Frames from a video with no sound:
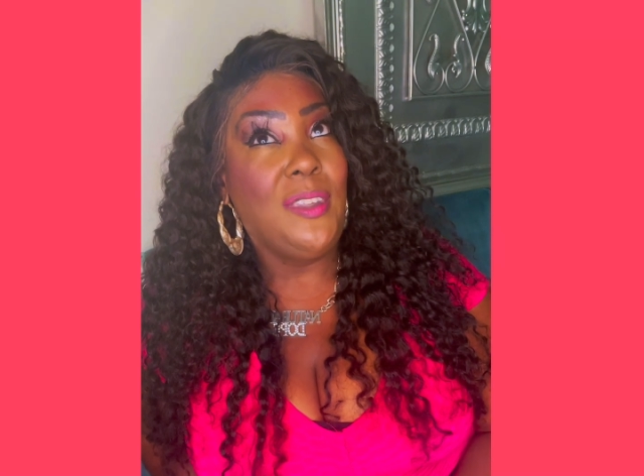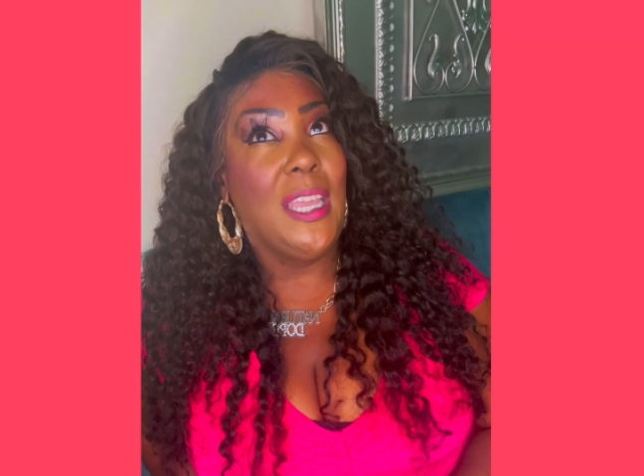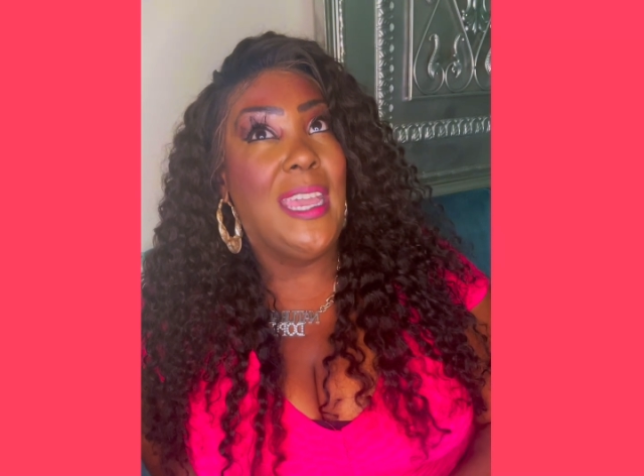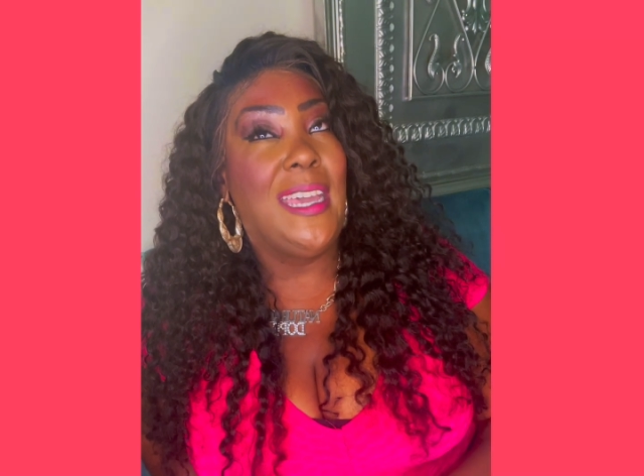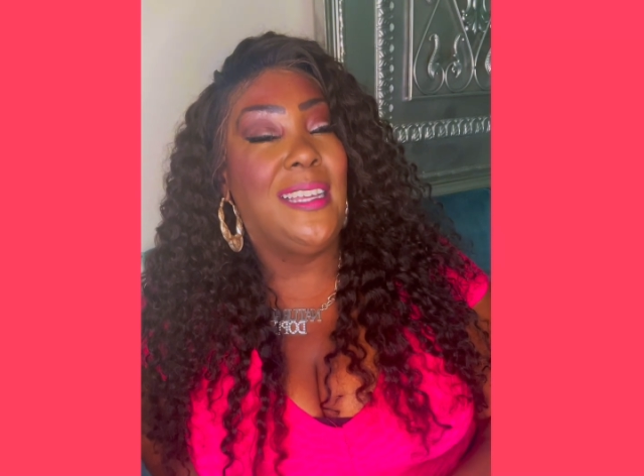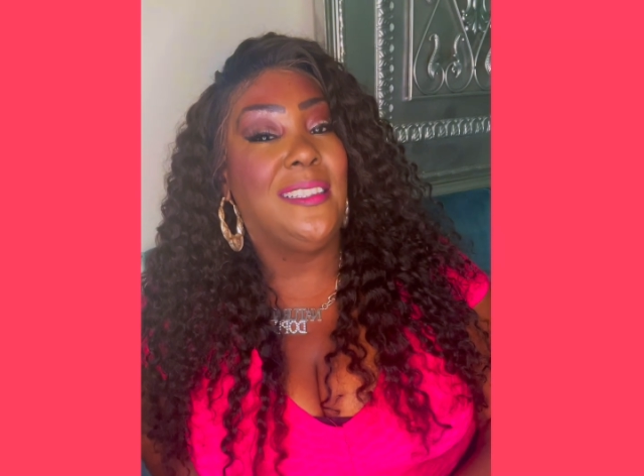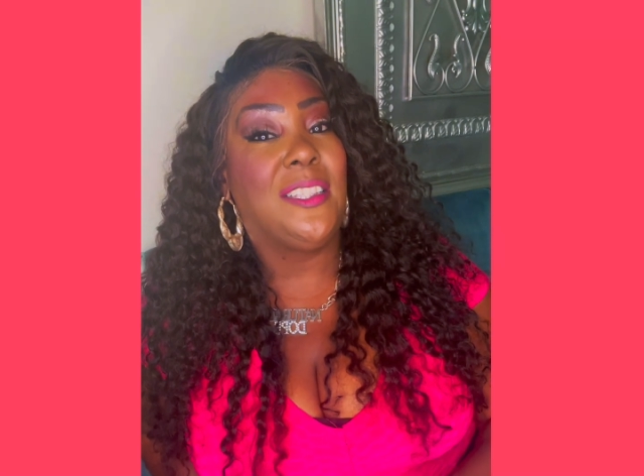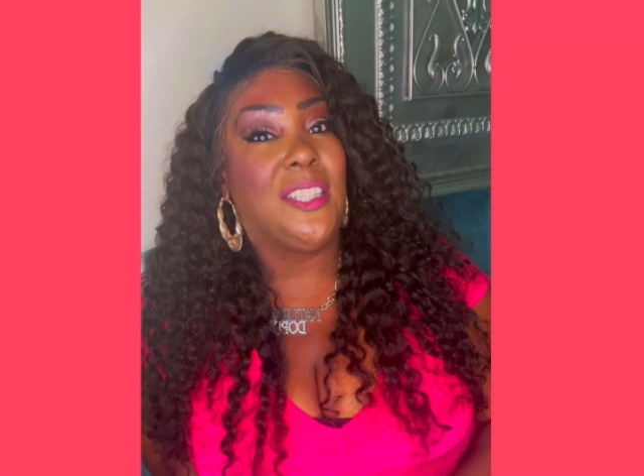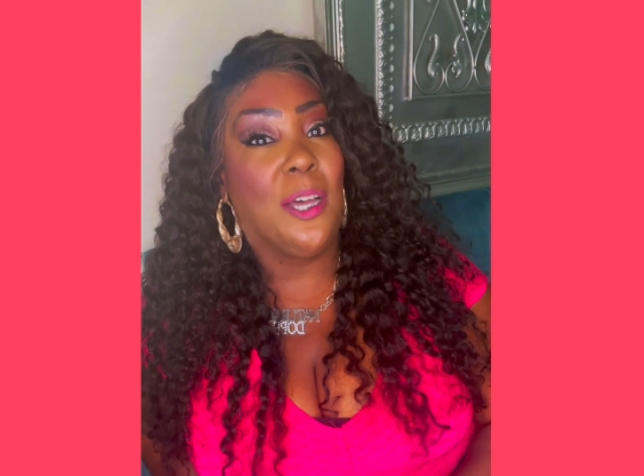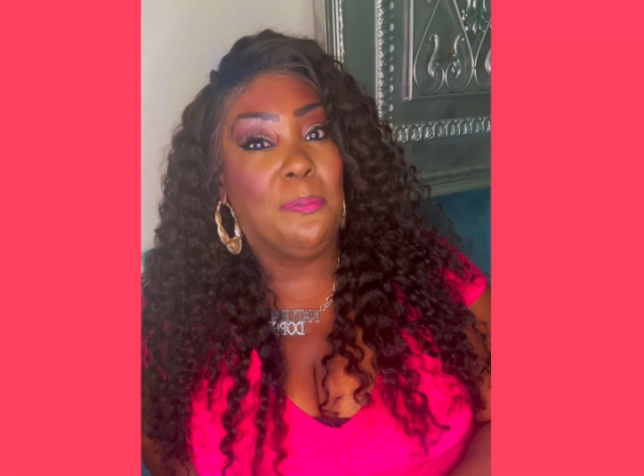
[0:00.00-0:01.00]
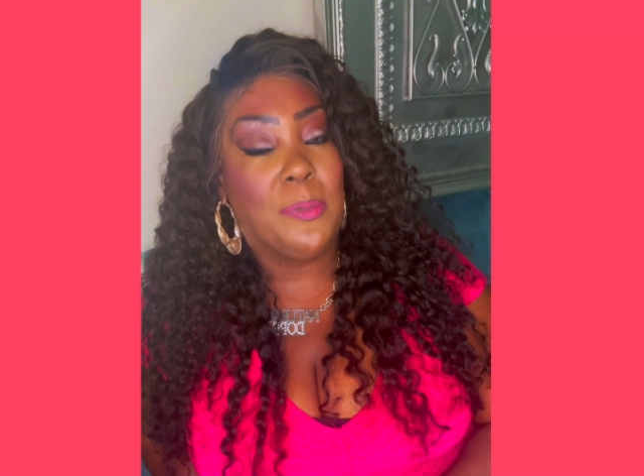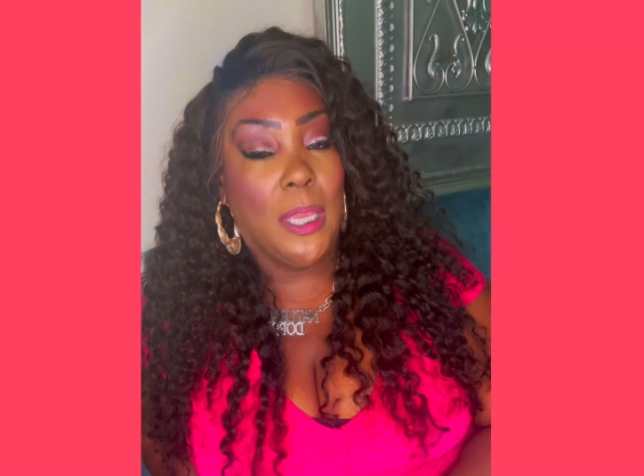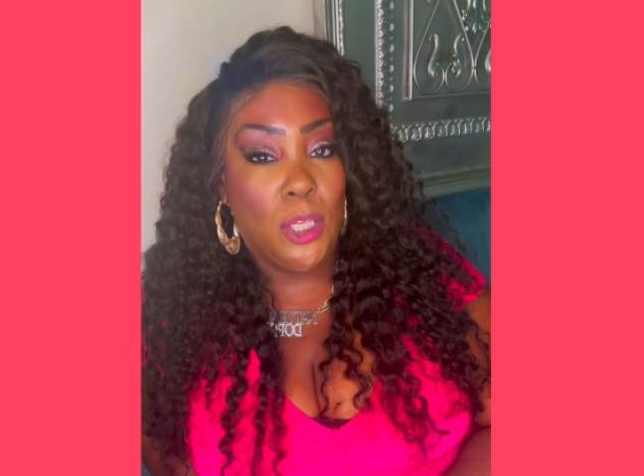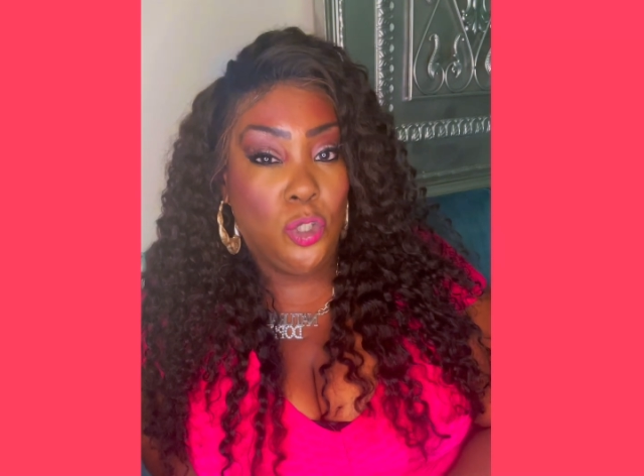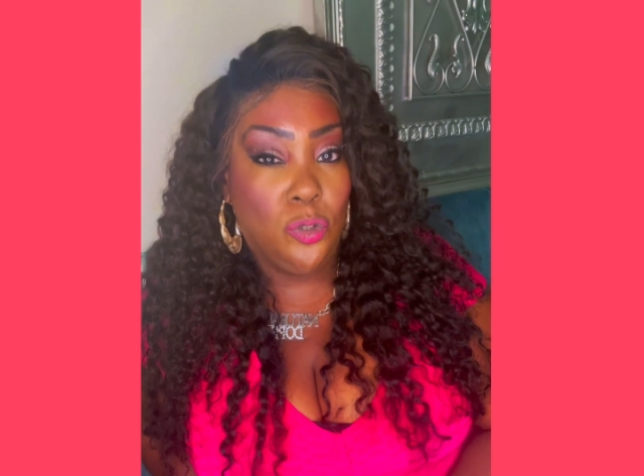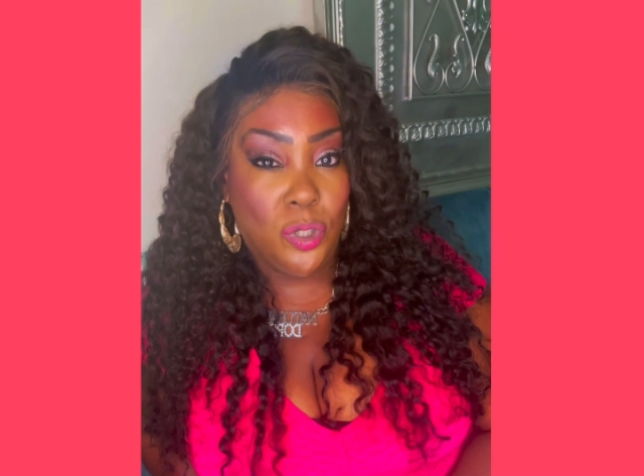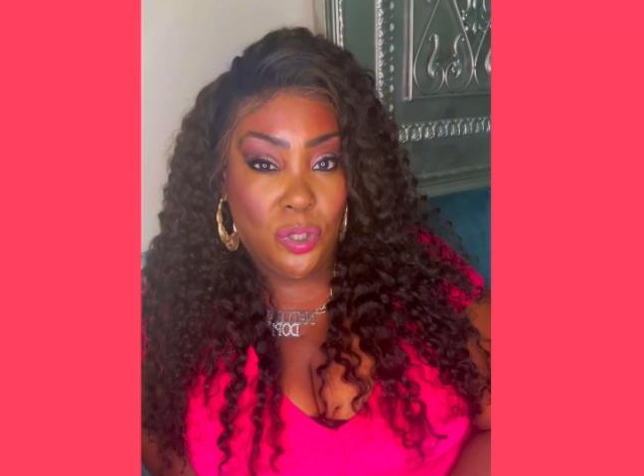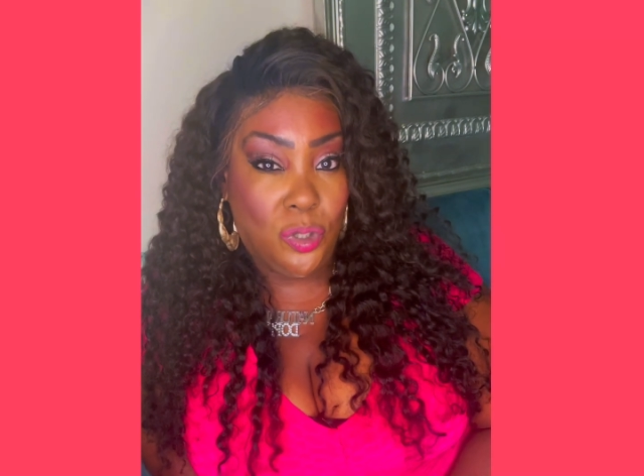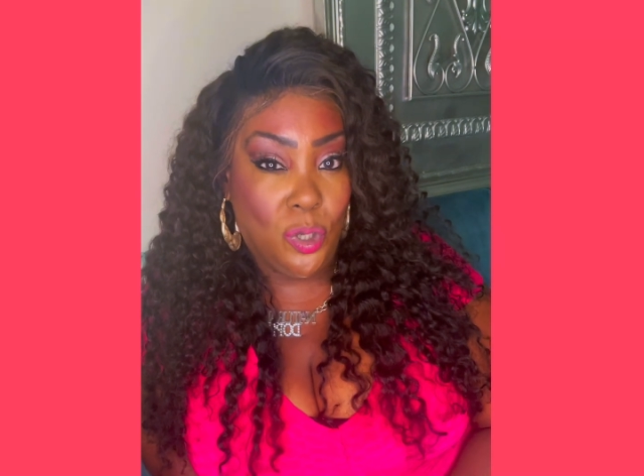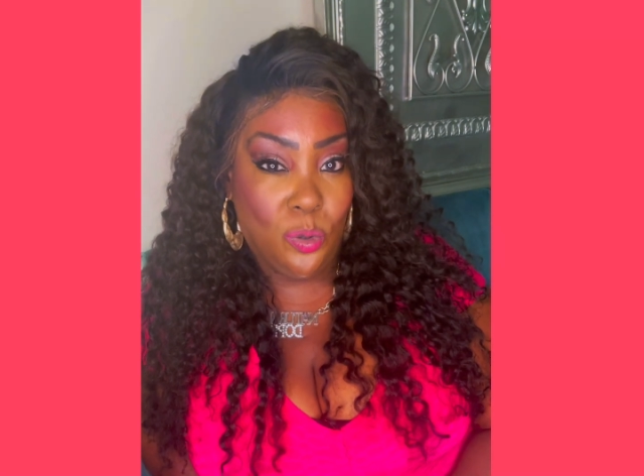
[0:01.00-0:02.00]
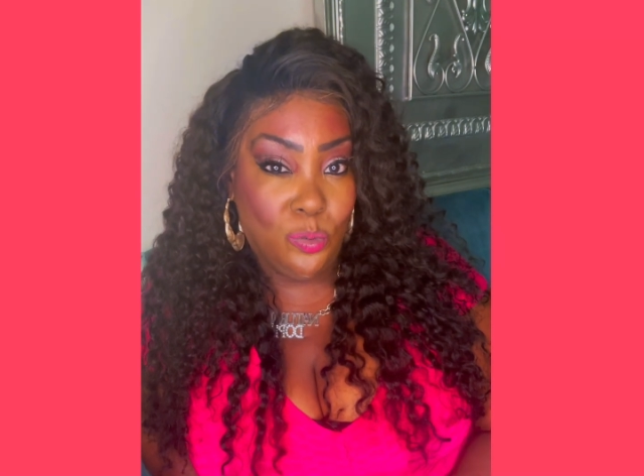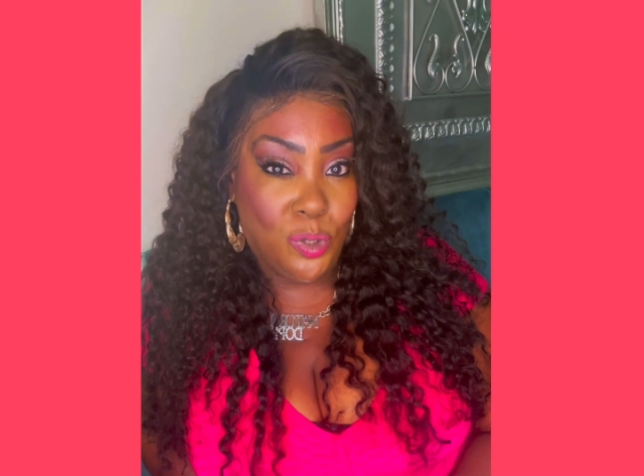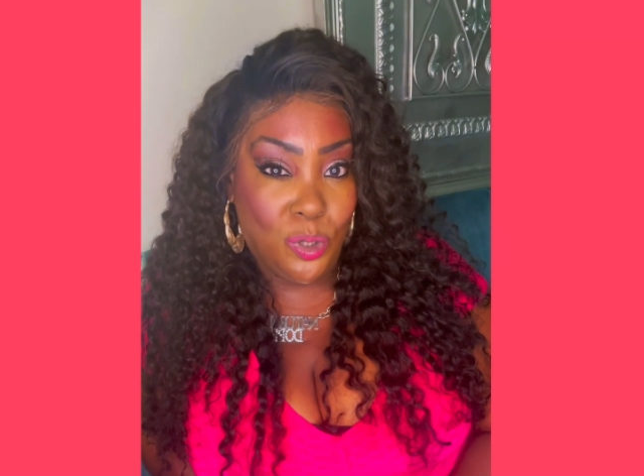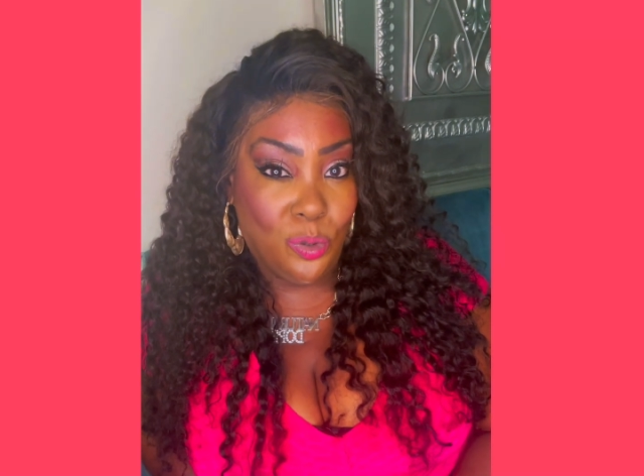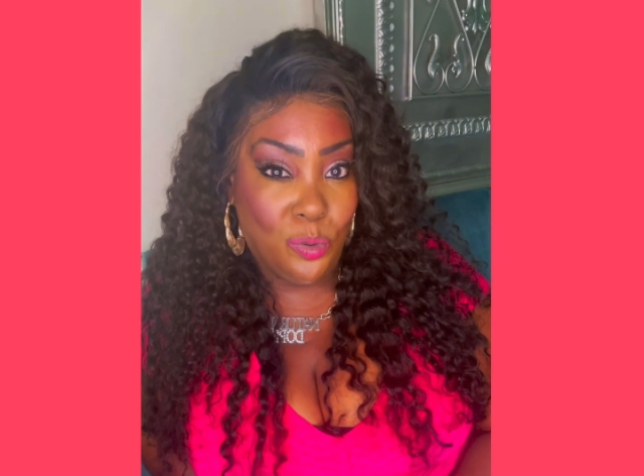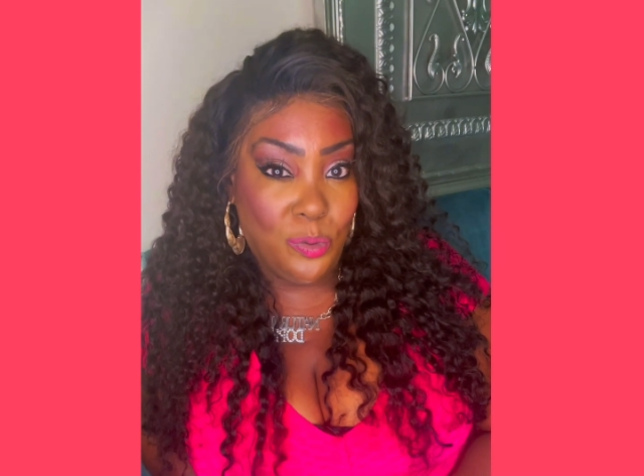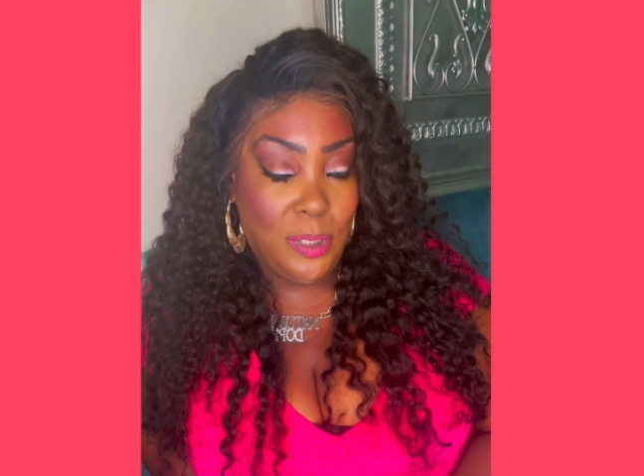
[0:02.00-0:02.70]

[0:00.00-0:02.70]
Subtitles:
at some things you just don't do,